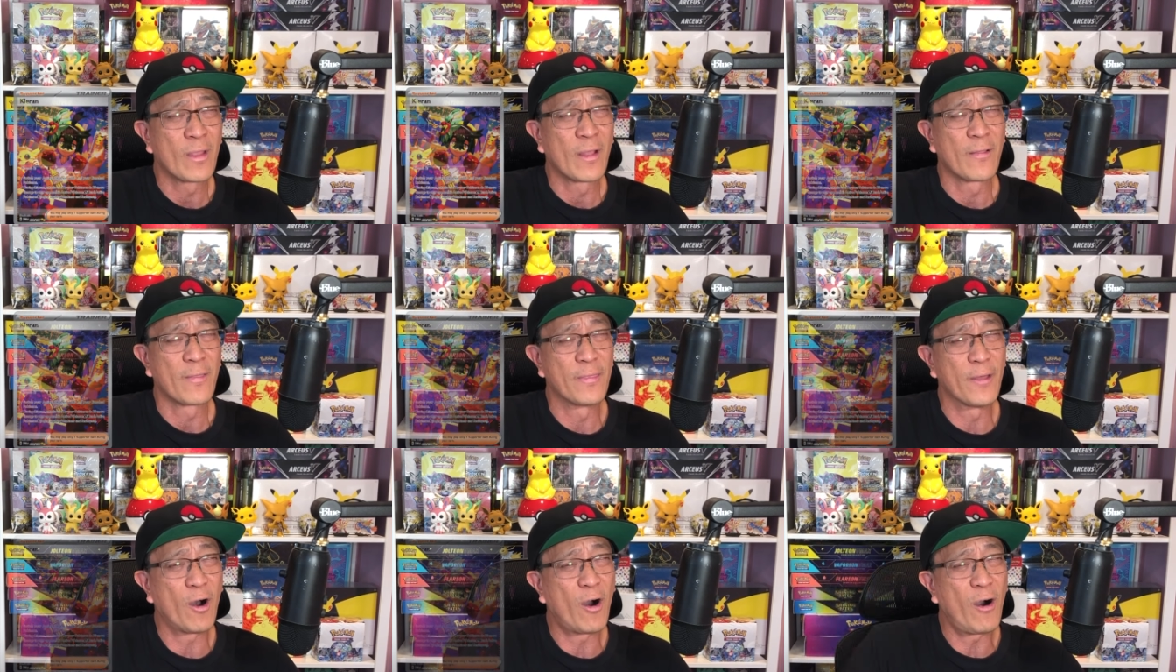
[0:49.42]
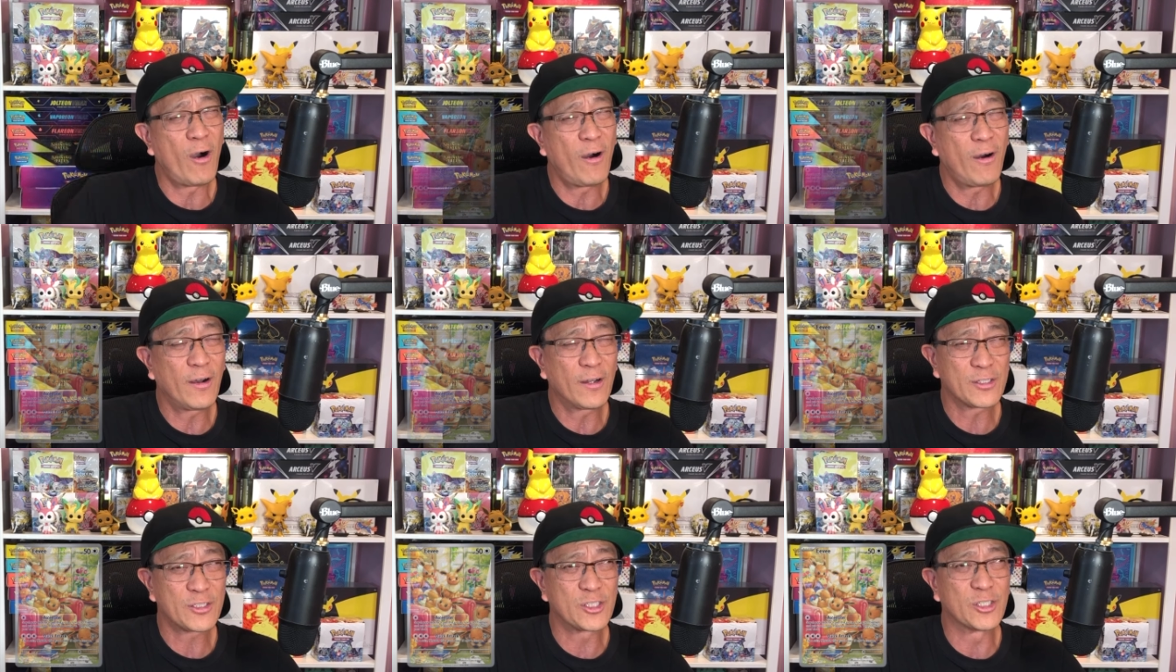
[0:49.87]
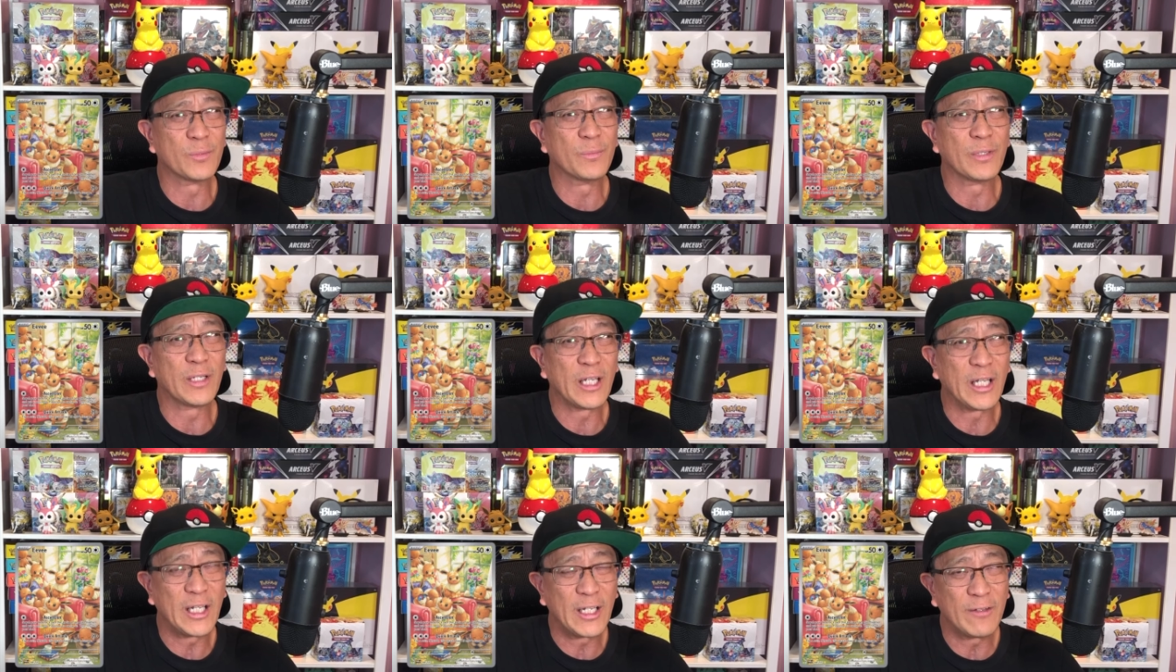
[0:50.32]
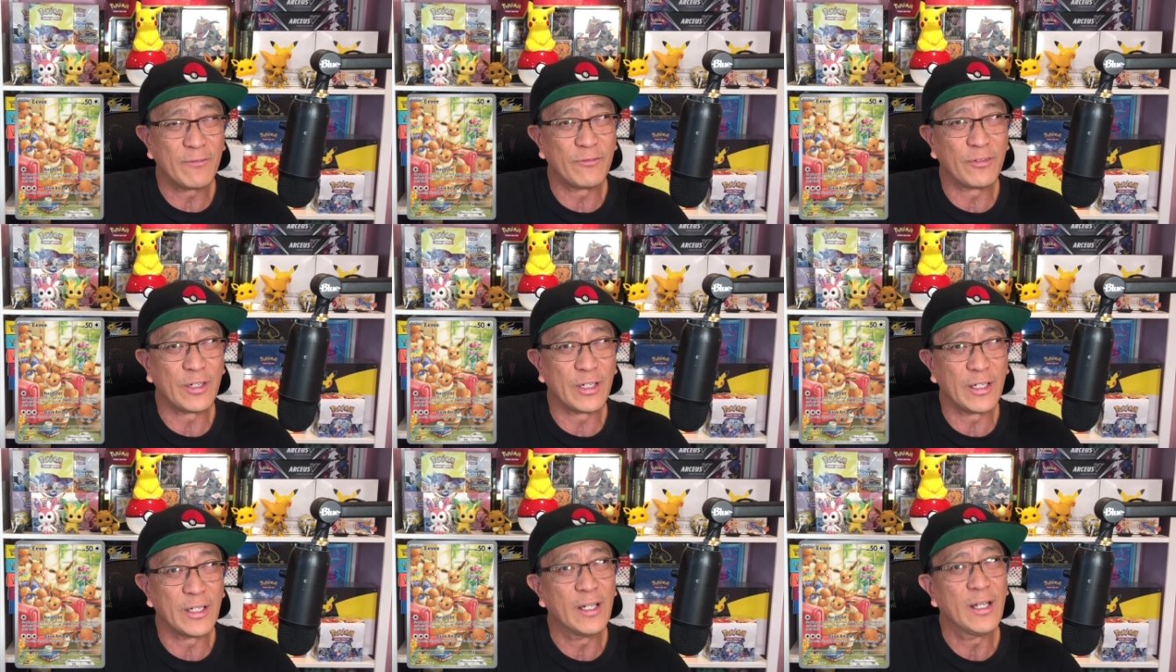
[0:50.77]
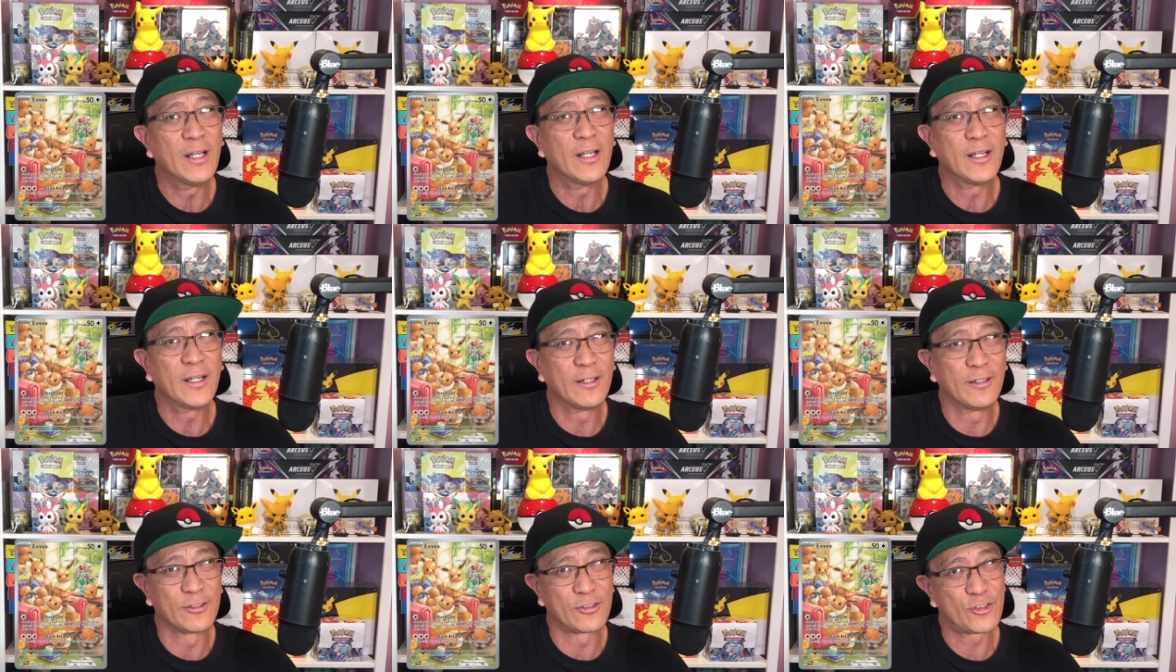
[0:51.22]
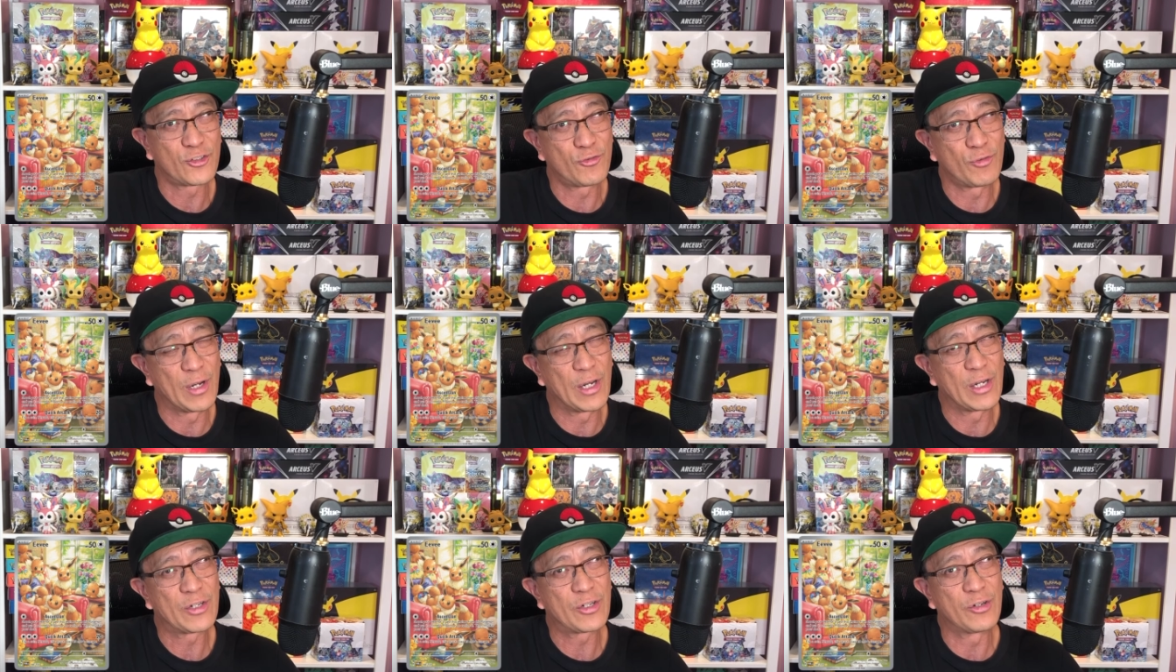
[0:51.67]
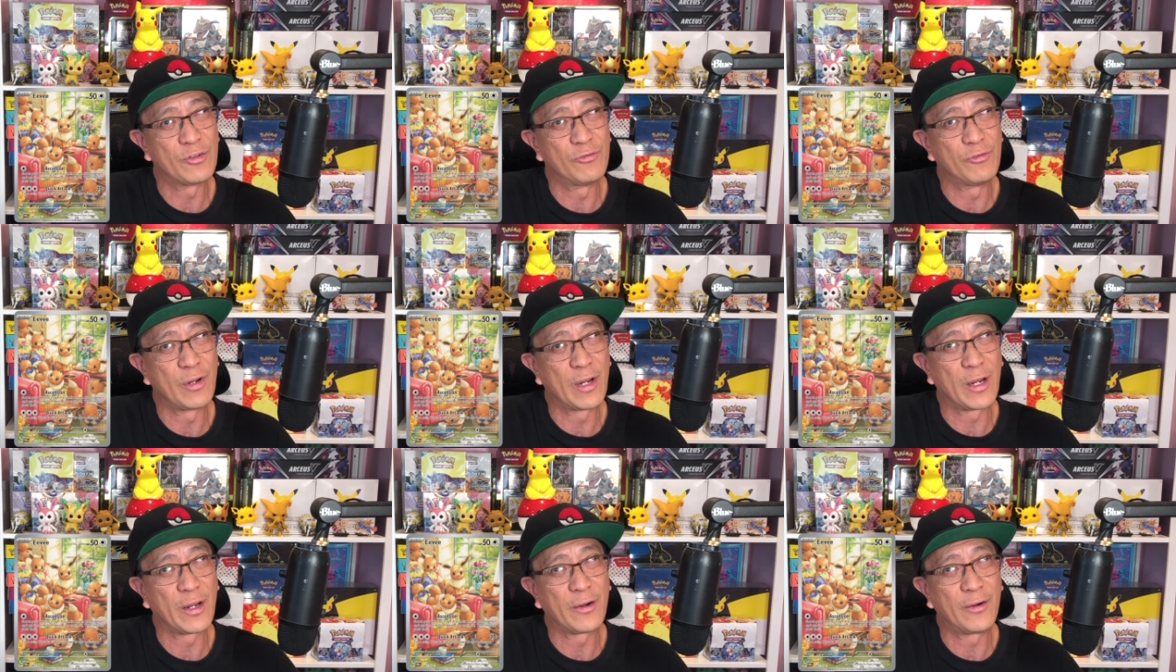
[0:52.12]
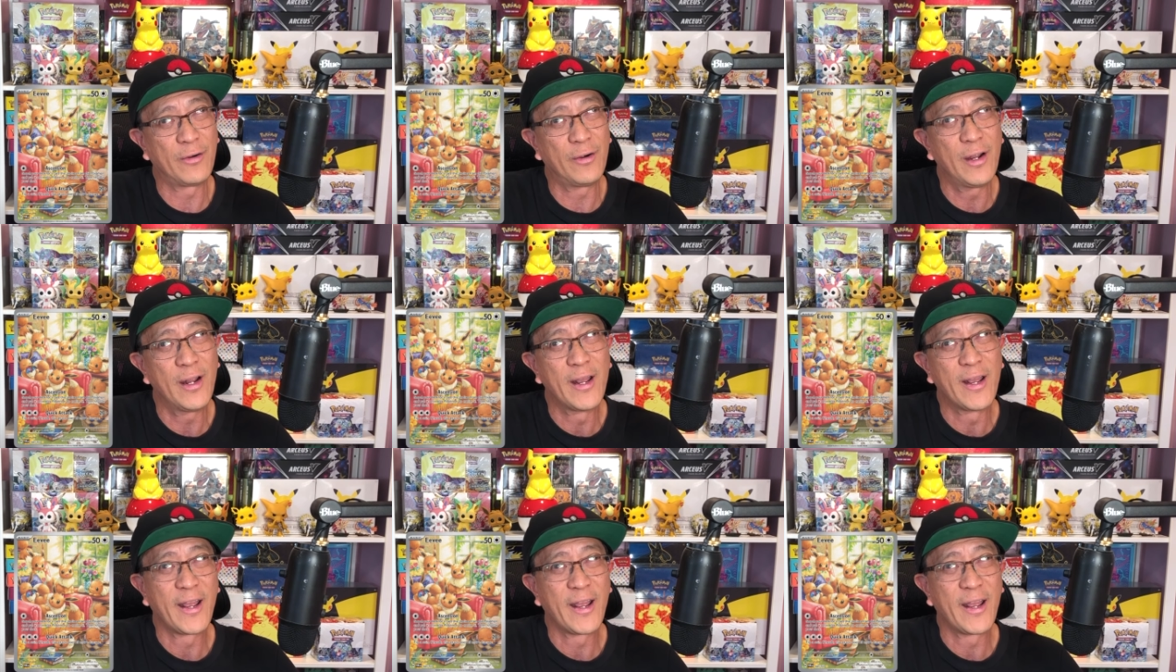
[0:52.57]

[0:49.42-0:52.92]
the awesome EV Illustration Rare,